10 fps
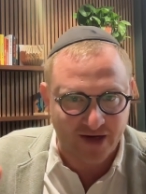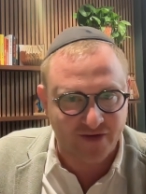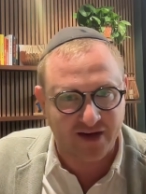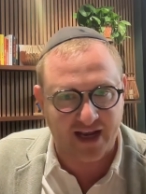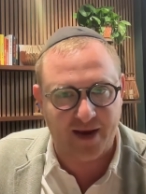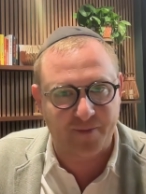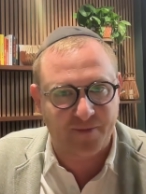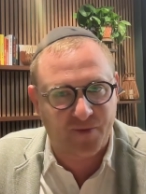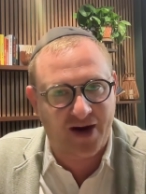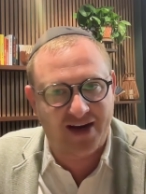different game,
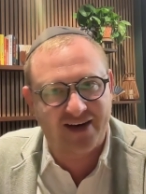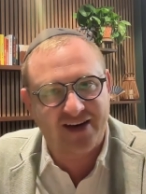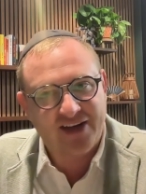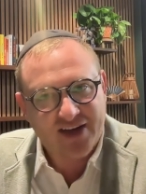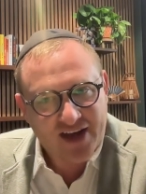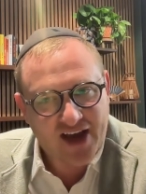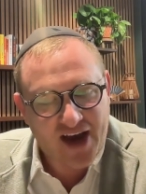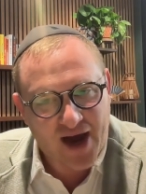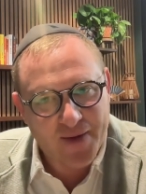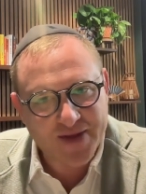right?
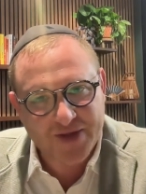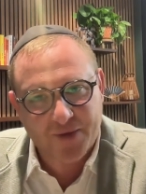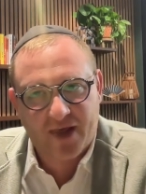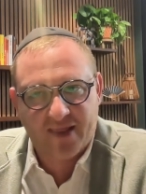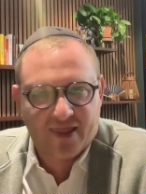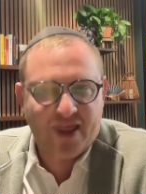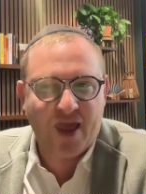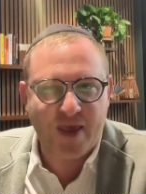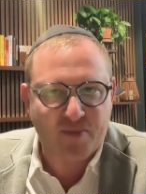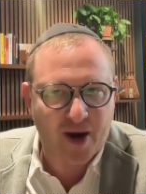Uh, and so they,
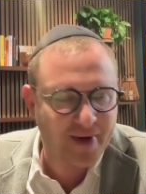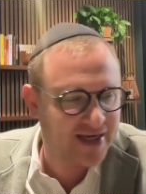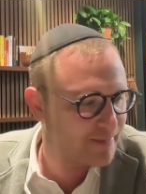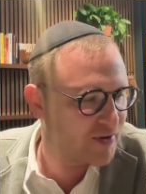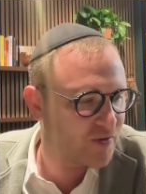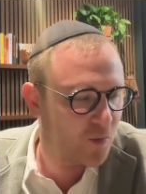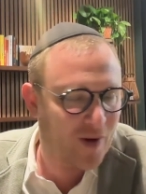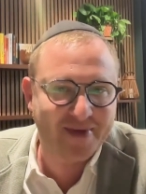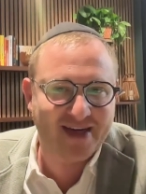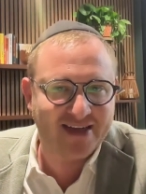they brought me on to build the
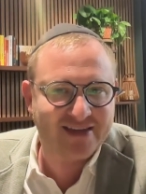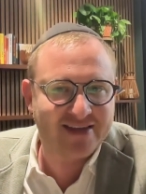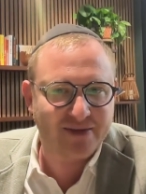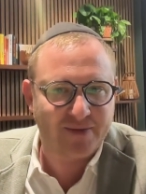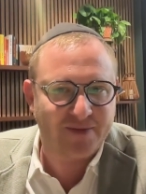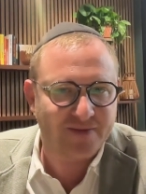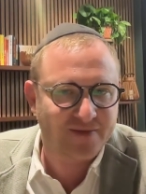websites to,